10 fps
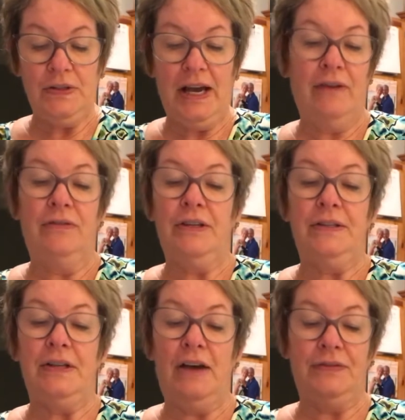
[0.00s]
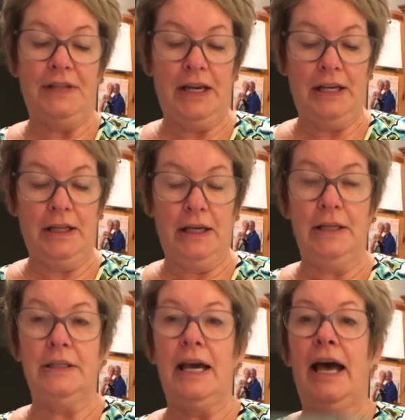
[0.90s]
I just have the soft
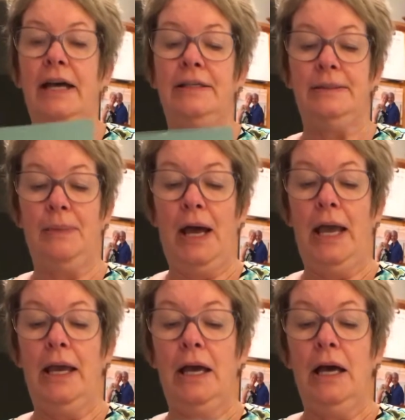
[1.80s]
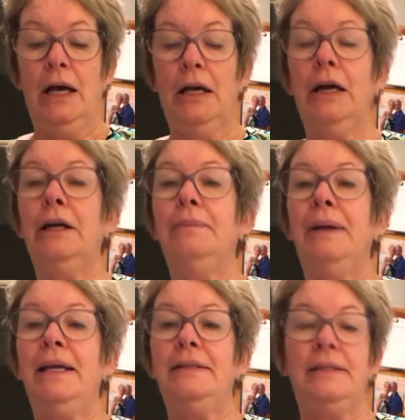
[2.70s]
succulent as my
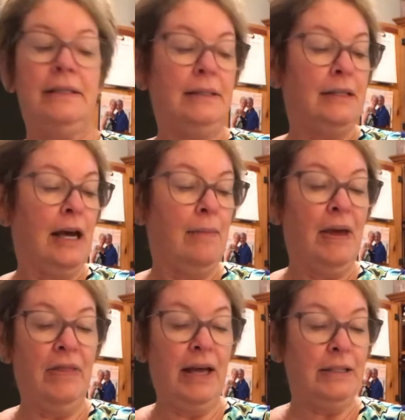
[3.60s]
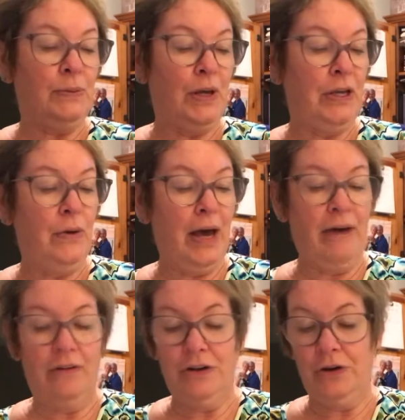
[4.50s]
card base this time, and that's
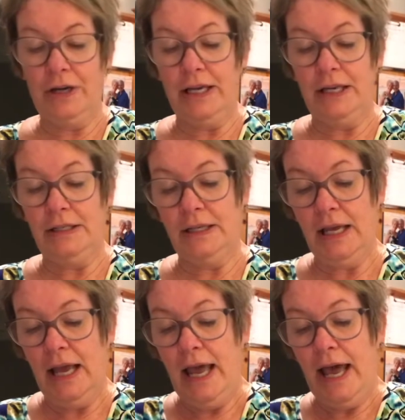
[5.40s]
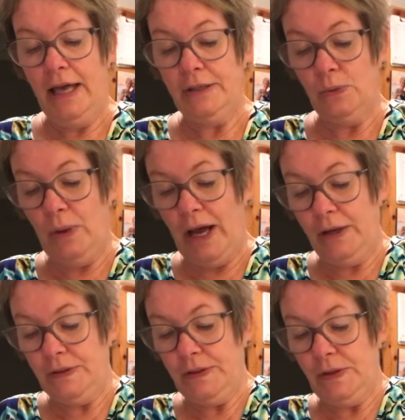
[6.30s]
what you have in your kit
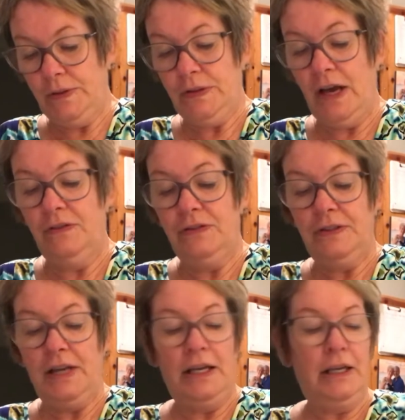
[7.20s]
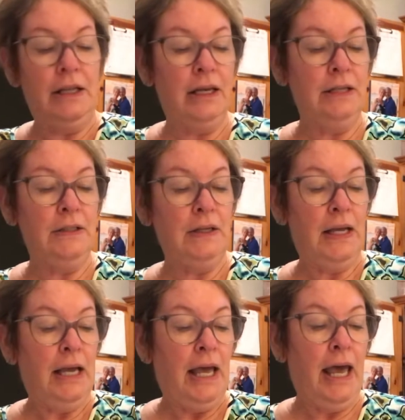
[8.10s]
as well. So soft
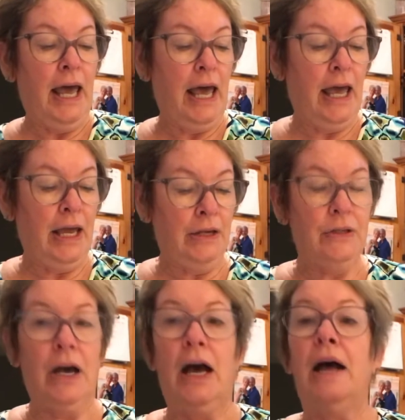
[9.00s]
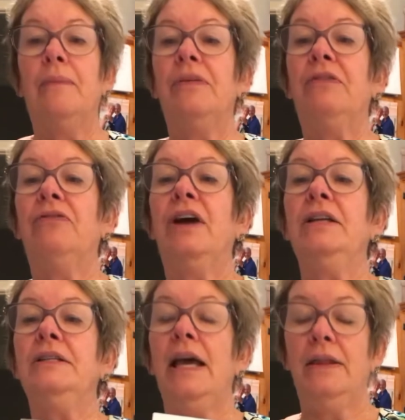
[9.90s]
succulent, and
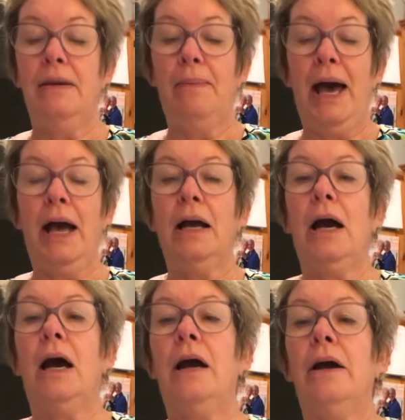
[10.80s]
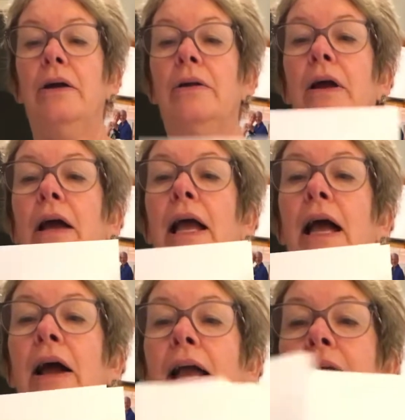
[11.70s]
the front and the back are